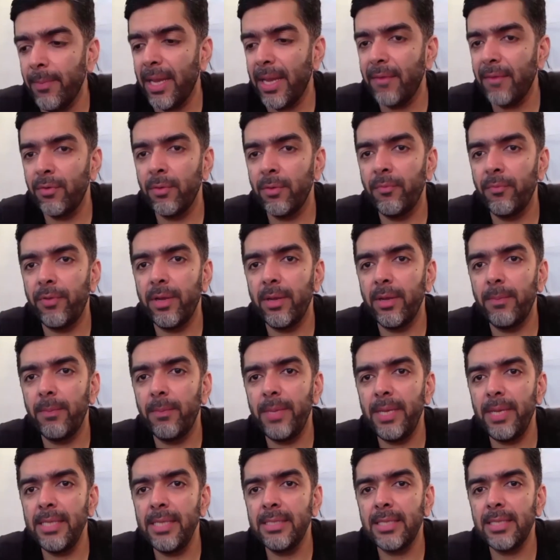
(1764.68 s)
came back in
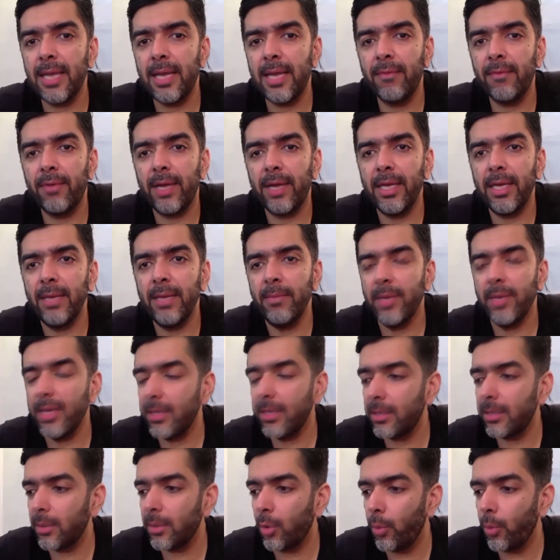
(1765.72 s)
Philippines, and Faheem,
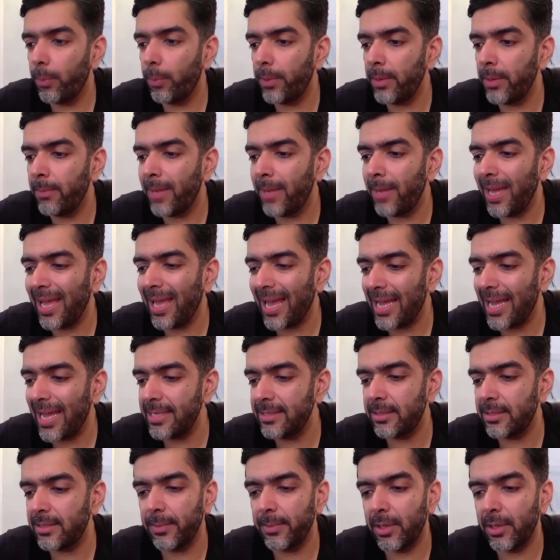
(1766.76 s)
it opened my eyes.